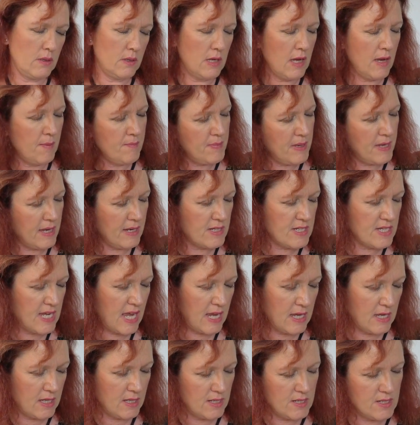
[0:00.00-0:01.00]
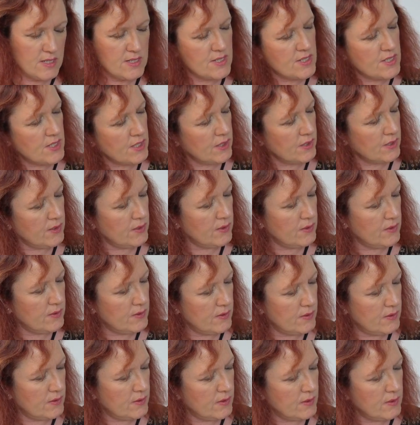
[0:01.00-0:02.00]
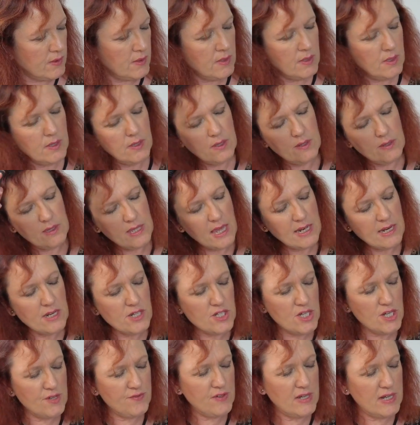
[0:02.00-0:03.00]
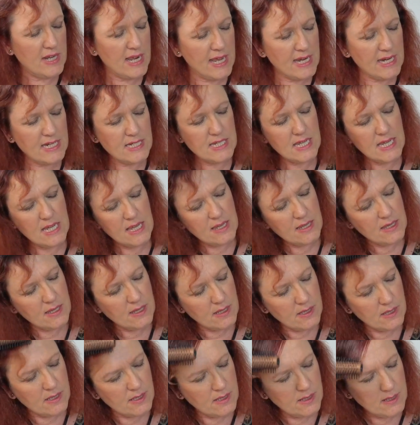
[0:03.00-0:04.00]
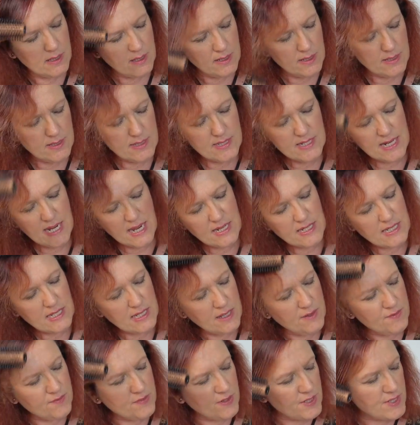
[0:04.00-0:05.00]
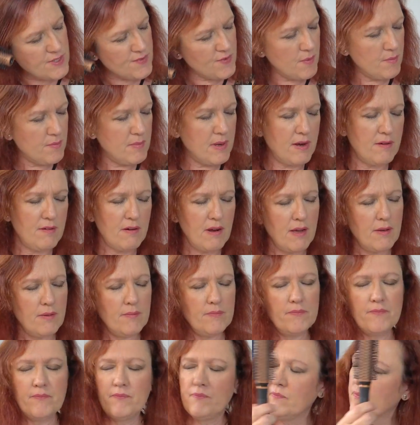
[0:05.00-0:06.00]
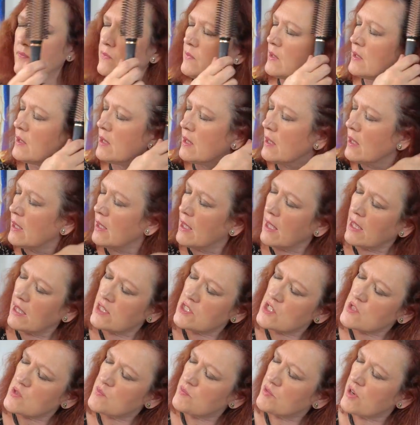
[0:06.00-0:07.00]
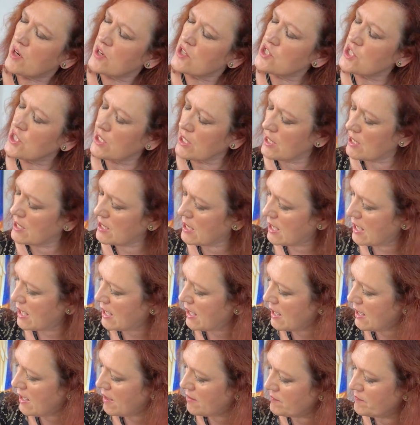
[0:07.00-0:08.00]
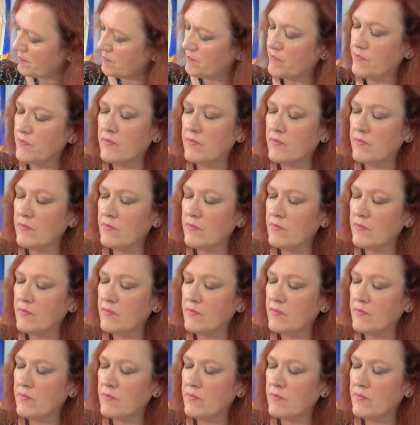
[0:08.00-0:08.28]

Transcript: I'm being taken to the energy of a lady standing in front of a mirror, and she's brushing her hair.